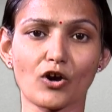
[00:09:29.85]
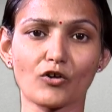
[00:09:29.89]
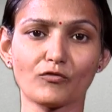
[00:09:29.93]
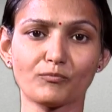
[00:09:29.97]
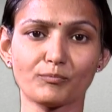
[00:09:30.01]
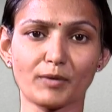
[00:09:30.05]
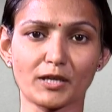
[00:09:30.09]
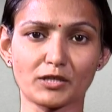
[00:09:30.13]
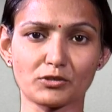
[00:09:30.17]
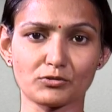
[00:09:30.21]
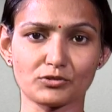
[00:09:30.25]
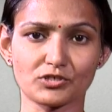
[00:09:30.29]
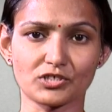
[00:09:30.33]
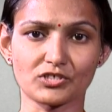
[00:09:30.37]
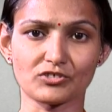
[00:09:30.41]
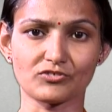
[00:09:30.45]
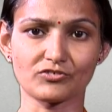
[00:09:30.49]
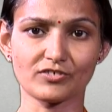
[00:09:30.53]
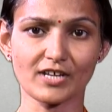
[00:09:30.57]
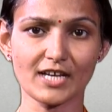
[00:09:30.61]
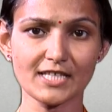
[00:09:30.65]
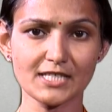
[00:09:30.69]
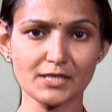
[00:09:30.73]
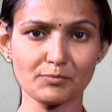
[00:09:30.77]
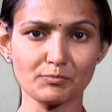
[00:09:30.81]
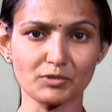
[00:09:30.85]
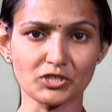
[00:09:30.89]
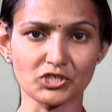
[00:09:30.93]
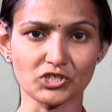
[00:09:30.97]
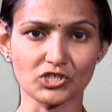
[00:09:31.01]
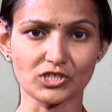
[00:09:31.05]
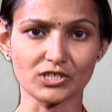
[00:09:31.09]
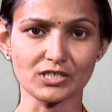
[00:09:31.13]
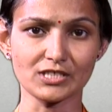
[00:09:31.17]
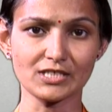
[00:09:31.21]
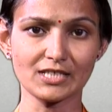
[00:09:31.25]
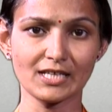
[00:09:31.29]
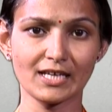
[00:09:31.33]
of pathogen
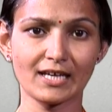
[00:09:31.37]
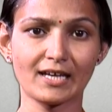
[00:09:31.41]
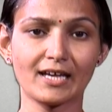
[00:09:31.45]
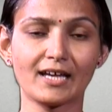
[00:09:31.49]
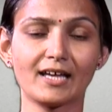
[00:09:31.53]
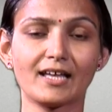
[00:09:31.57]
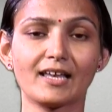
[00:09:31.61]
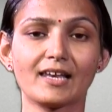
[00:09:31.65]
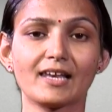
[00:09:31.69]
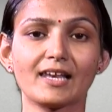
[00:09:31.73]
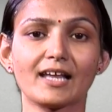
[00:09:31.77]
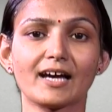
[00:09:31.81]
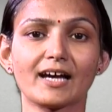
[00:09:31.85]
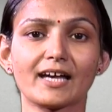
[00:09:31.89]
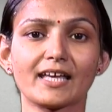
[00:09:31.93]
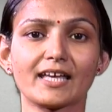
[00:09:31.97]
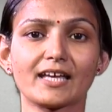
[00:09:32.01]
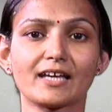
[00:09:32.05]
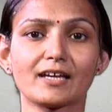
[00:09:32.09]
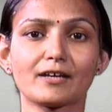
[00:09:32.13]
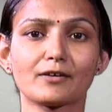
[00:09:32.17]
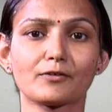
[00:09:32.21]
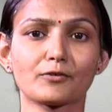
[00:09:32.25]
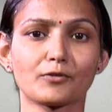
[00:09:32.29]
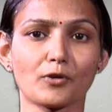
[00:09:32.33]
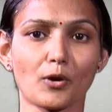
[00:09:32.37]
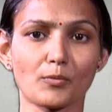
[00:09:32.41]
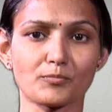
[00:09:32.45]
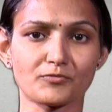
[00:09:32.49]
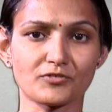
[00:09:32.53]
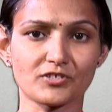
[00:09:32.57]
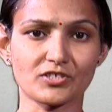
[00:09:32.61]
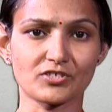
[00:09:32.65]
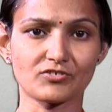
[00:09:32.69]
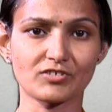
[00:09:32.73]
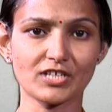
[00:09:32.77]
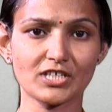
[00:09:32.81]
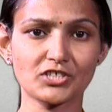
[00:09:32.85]
transmission, like crop
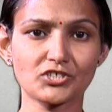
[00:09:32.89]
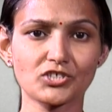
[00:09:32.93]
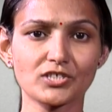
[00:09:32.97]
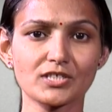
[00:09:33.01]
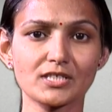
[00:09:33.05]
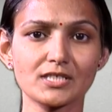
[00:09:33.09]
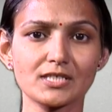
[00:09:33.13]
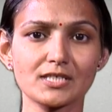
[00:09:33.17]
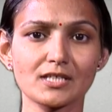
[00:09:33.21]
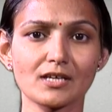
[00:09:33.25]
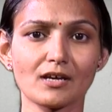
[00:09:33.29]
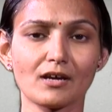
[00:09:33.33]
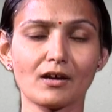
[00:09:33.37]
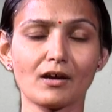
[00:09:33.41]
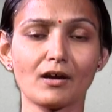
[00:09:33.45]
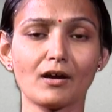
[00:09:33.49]
restrictions.